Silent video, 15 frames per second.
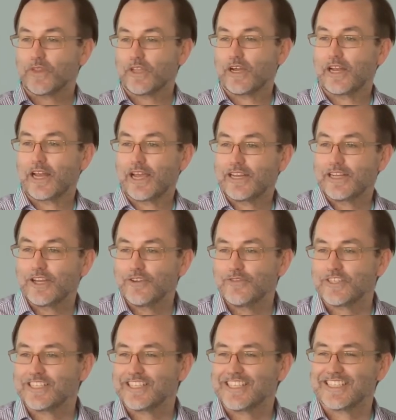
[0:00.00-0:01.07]
I'll hand over
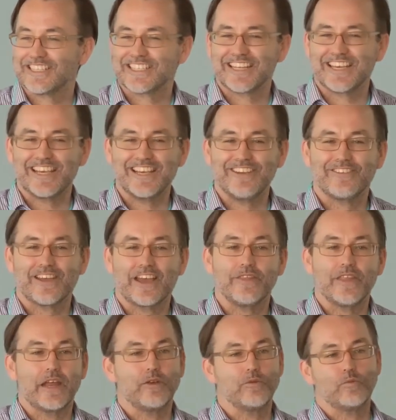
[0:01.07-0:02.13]
to Steve, and
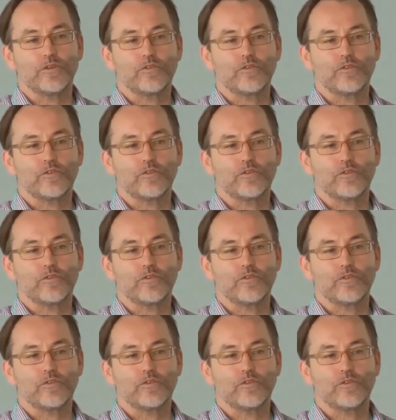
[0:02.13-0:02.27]
then we've